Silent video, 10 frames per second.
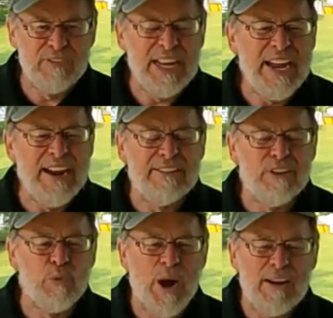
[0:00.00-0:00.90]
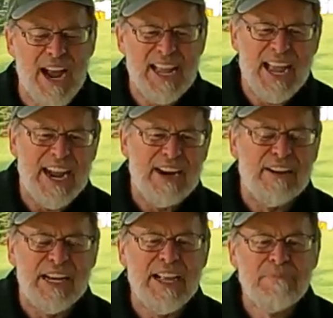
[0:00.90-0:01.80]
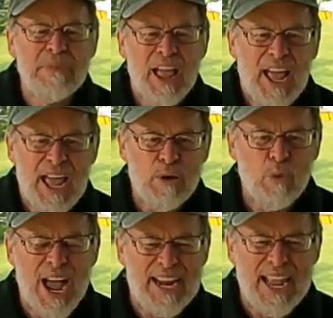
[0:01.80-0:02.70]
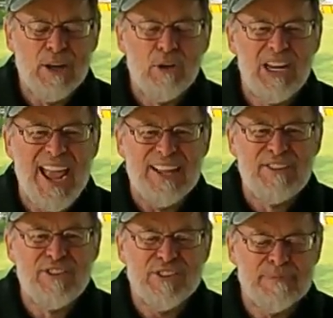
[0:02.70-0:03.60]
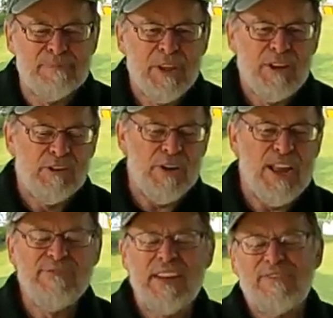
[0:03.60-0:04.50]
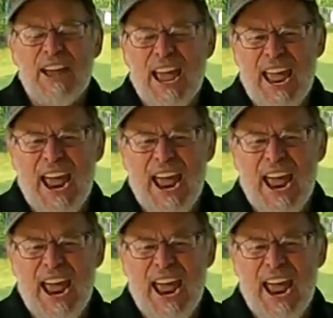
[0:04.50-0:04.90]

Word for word: over here is where I carry a wide-angle lens, so even if I